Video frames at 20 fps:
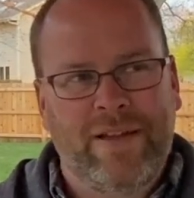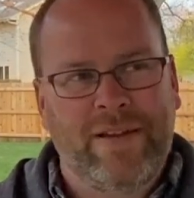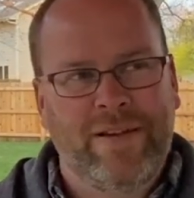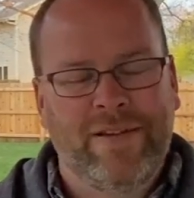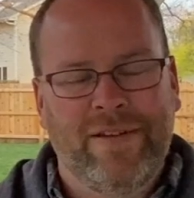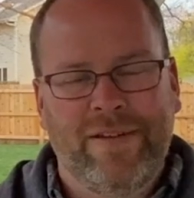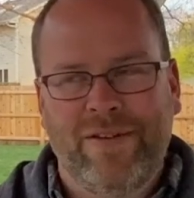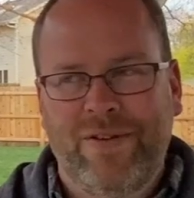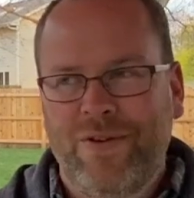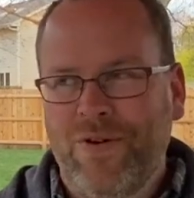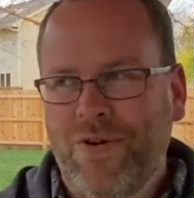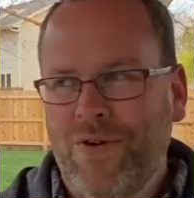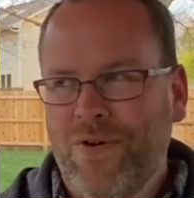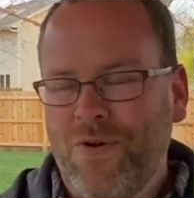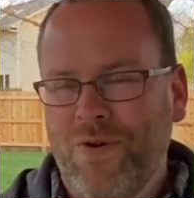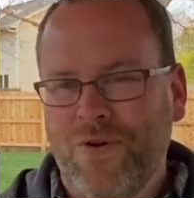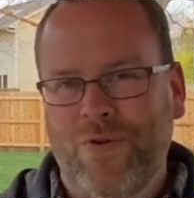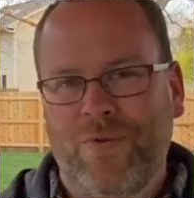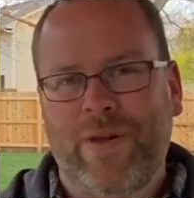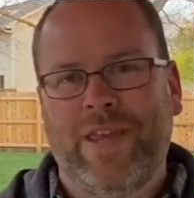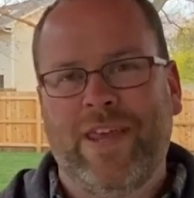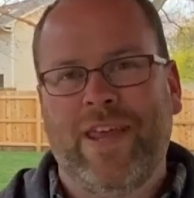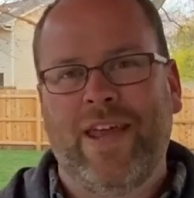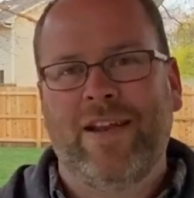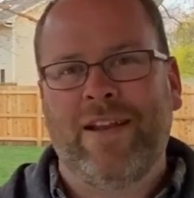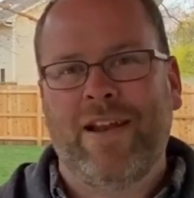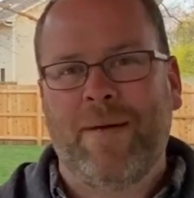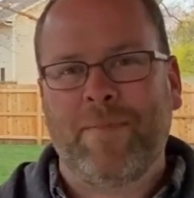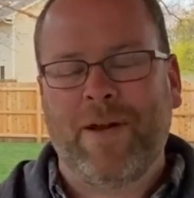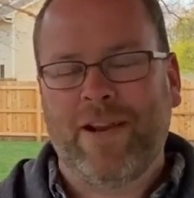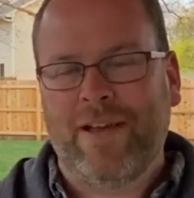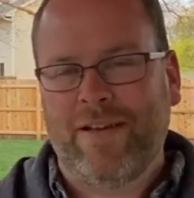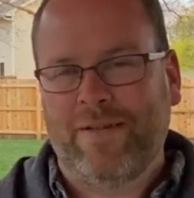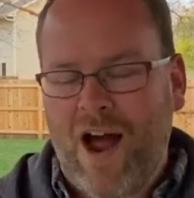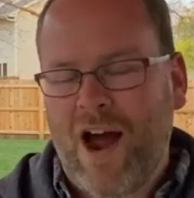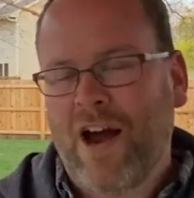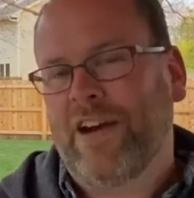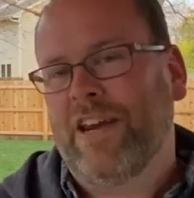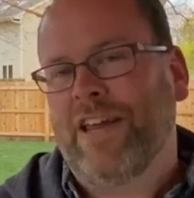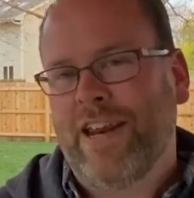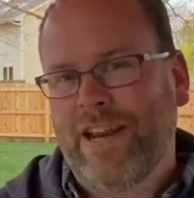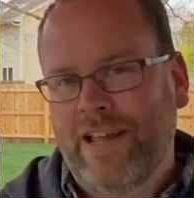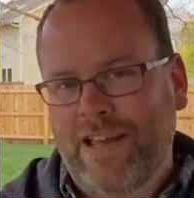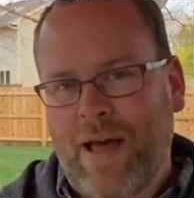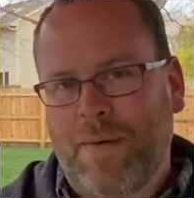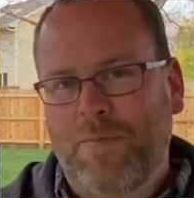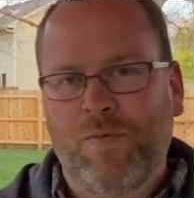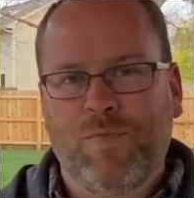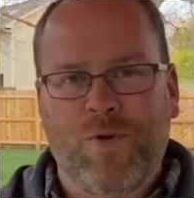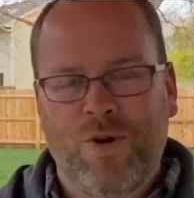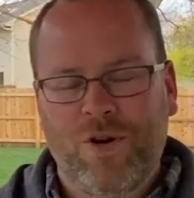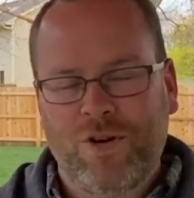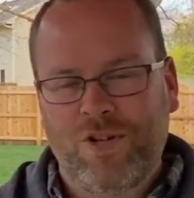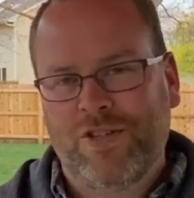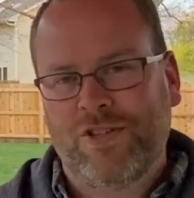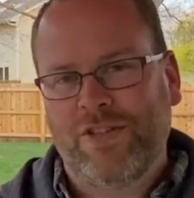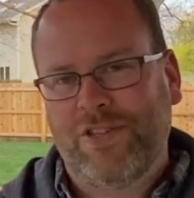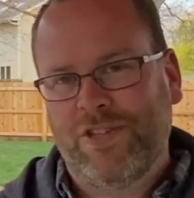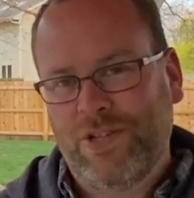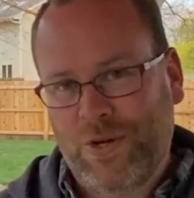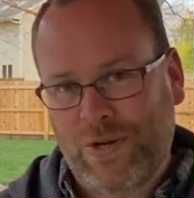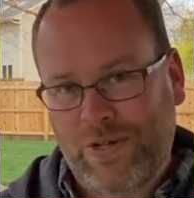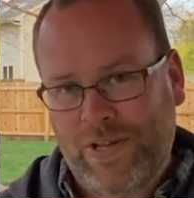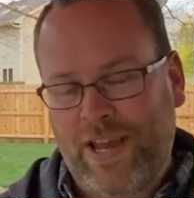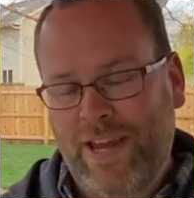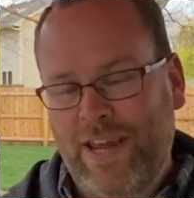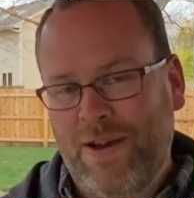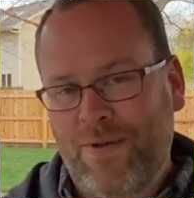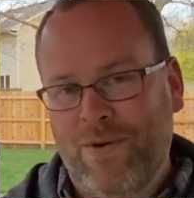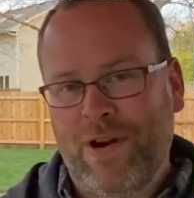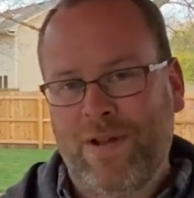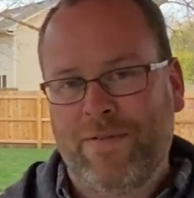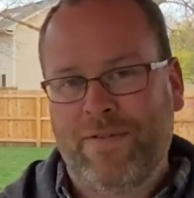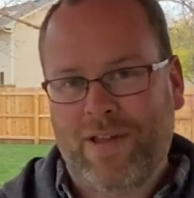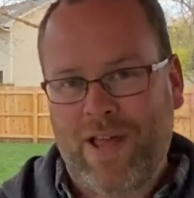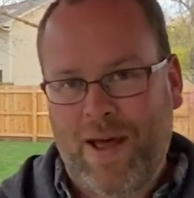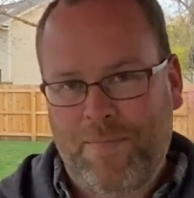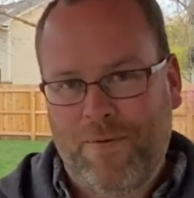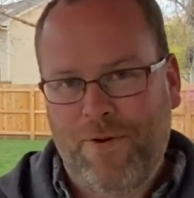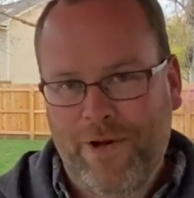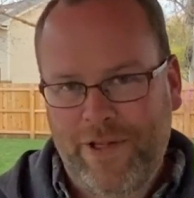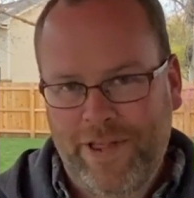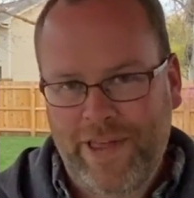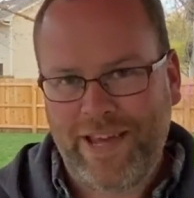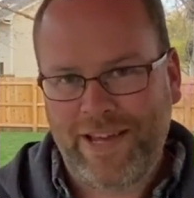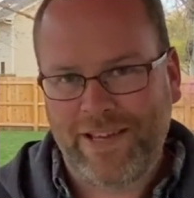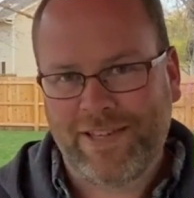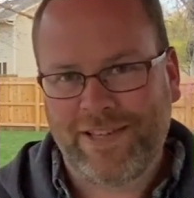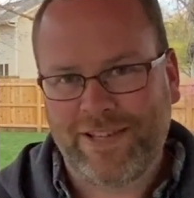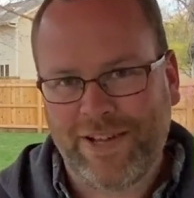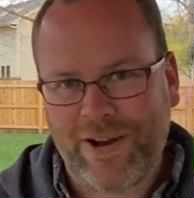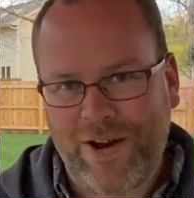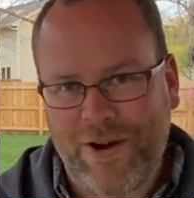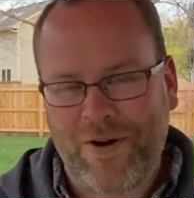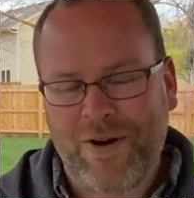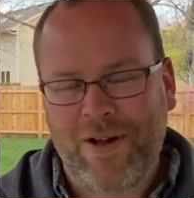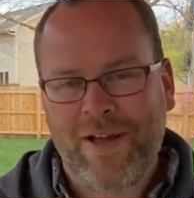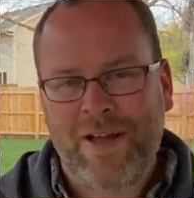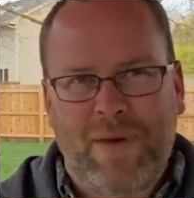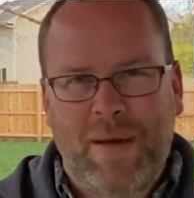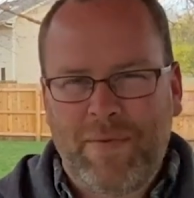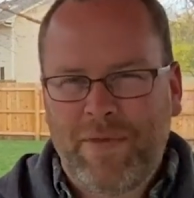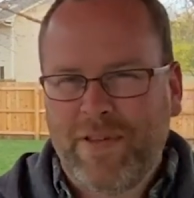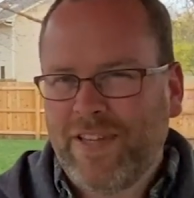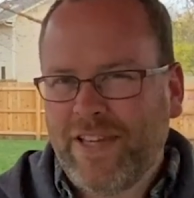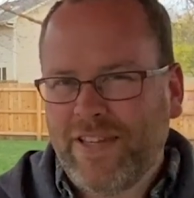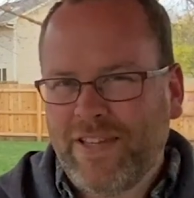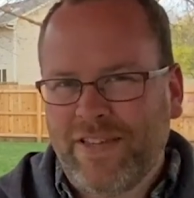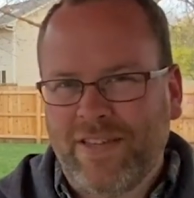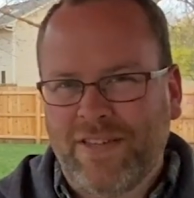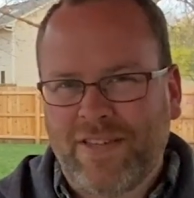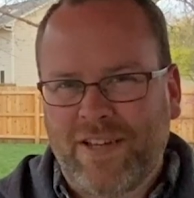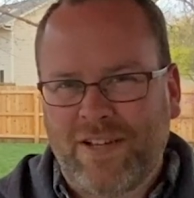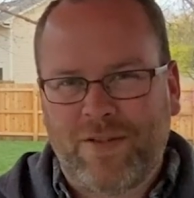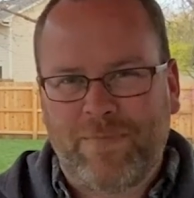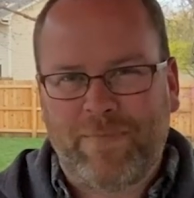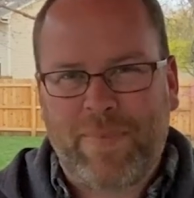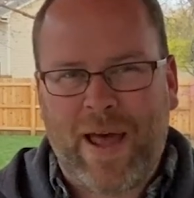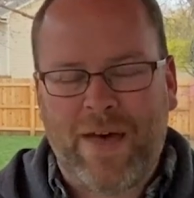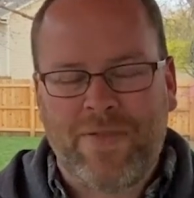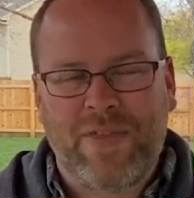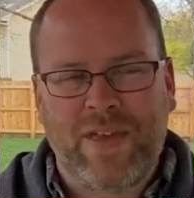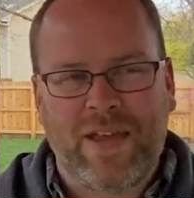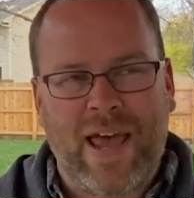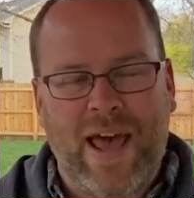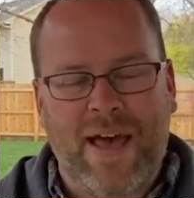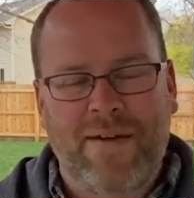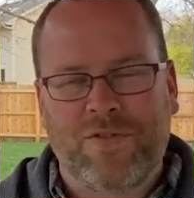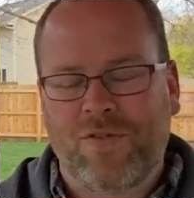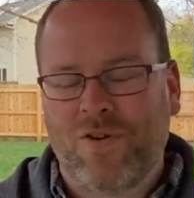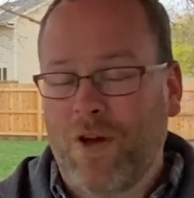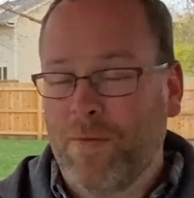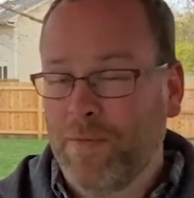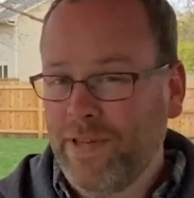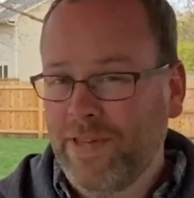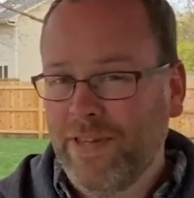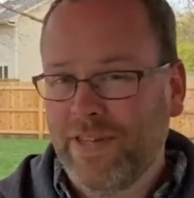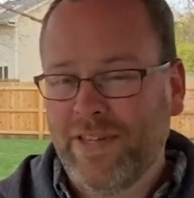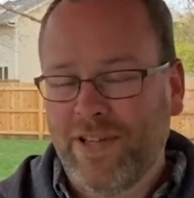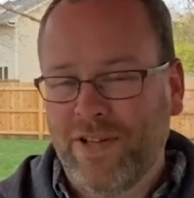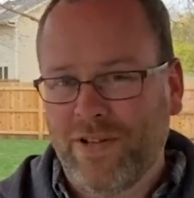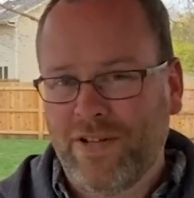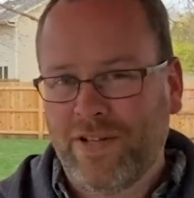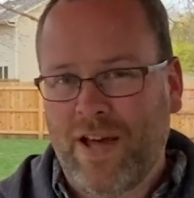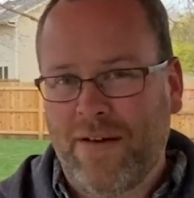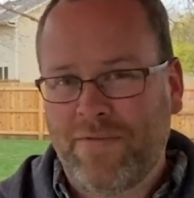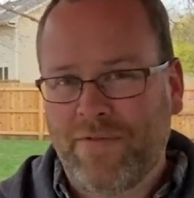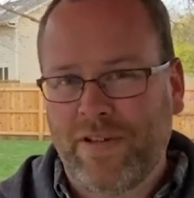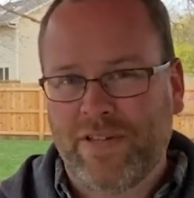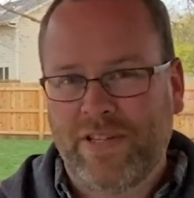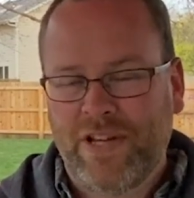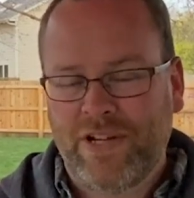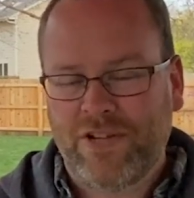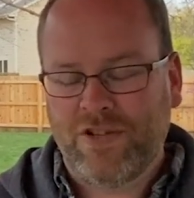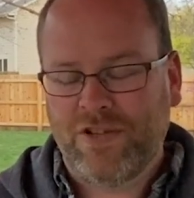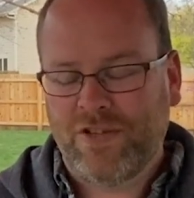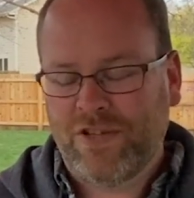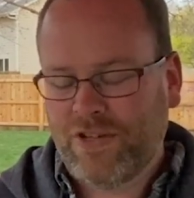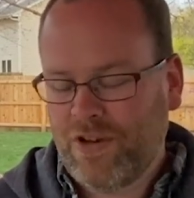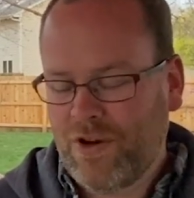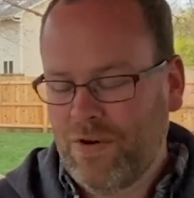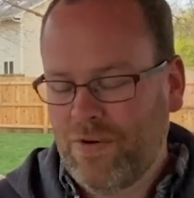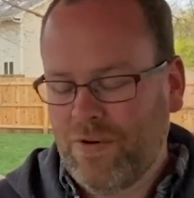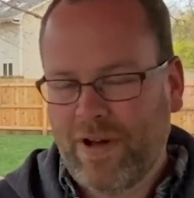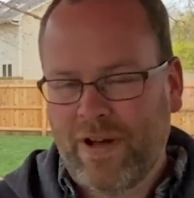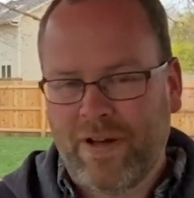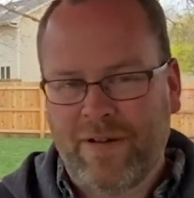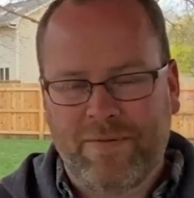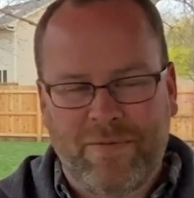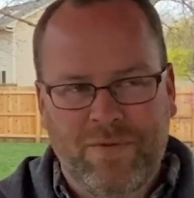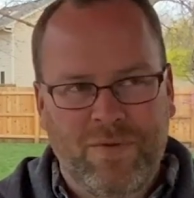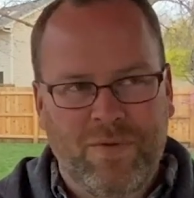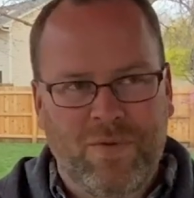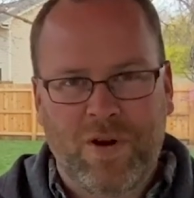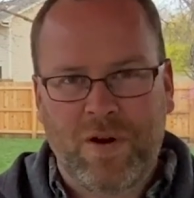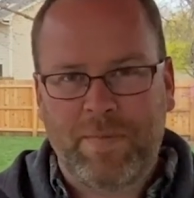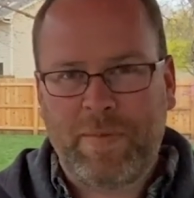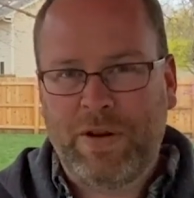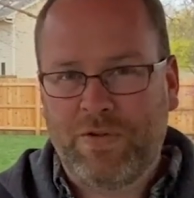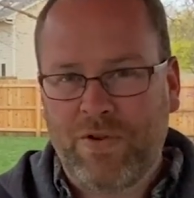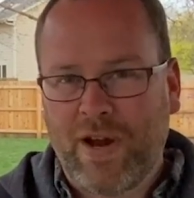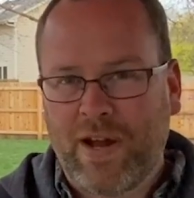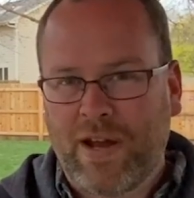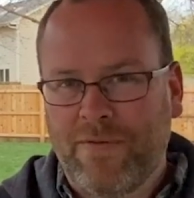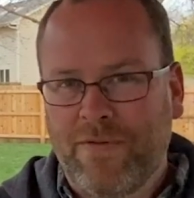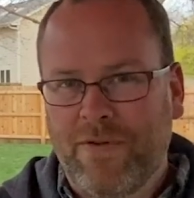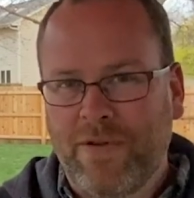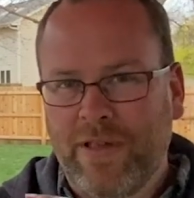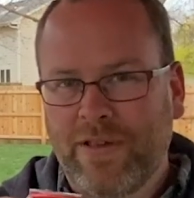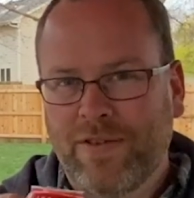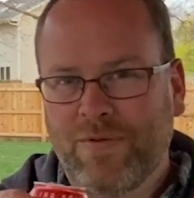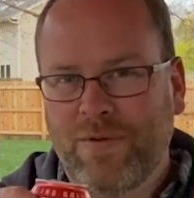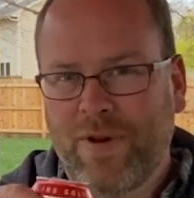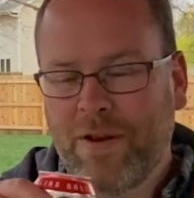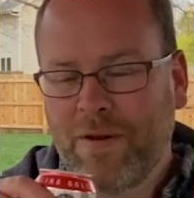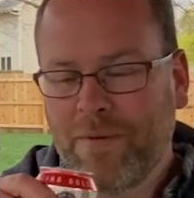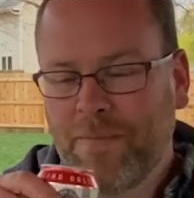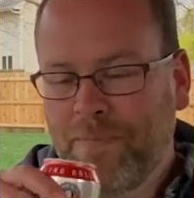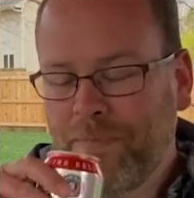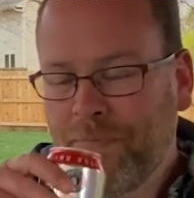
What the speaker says: And who are we kidding? I'm gonna get a couple more just as soon as I get rid of a couple of these. So maybe this isn't such a bad thing after all. But this is still a tough decision. So we're gonna be drinking for this one.